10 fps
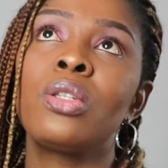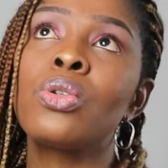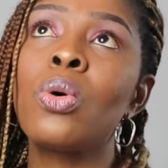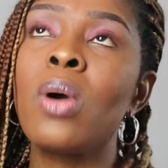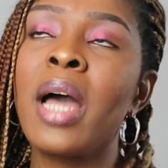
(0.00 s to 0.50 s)

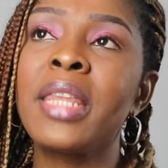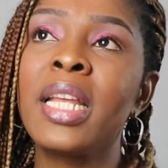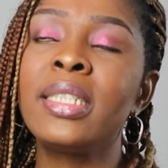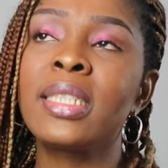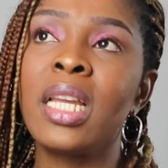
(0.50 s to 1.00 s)
So, and
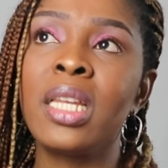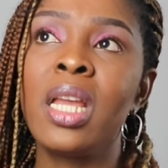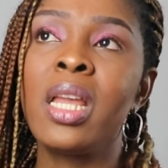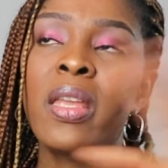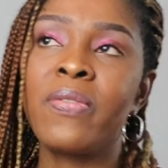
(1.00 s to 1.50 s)
then he said
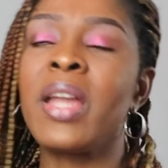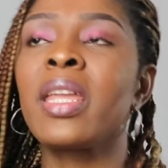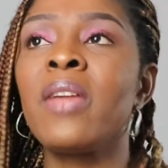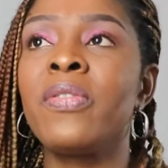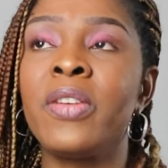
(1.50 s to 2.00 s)
if
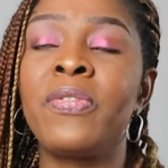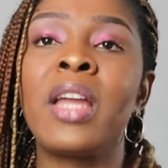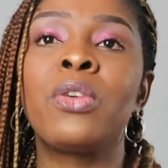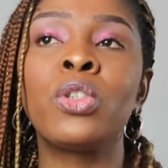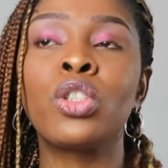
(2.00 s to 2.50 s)

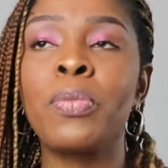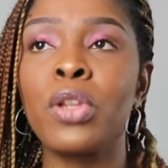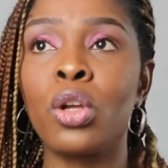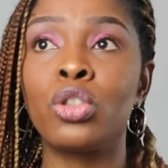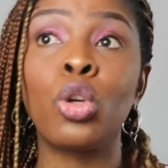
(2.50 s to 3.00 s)
I wrote something on,